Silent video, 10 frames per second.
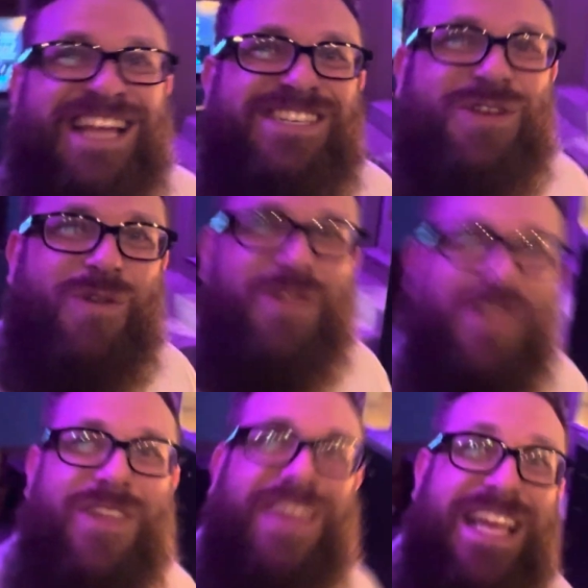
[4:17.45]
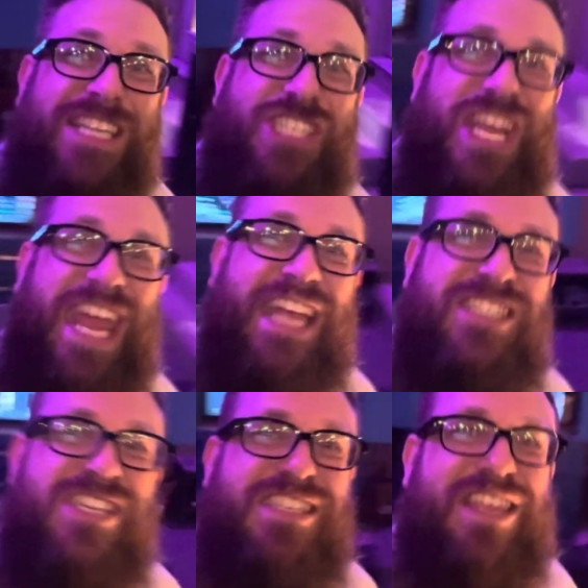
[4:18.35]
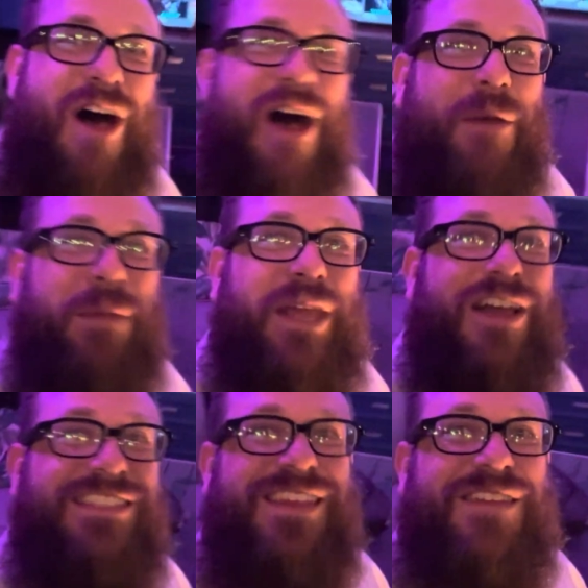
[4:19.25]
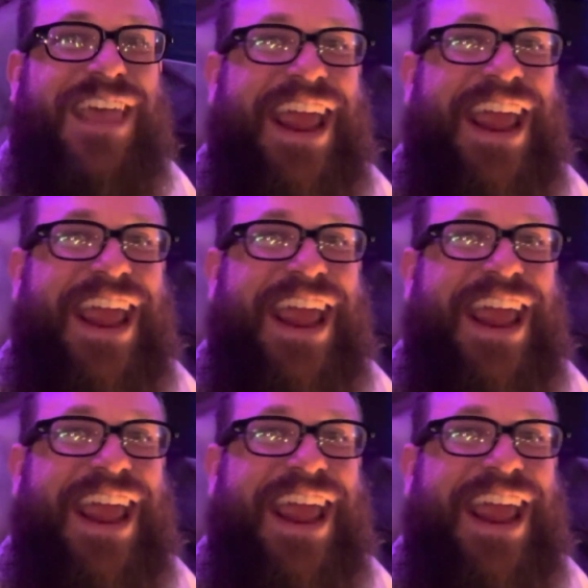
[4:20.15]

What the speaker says: Totally changes the ambiance of the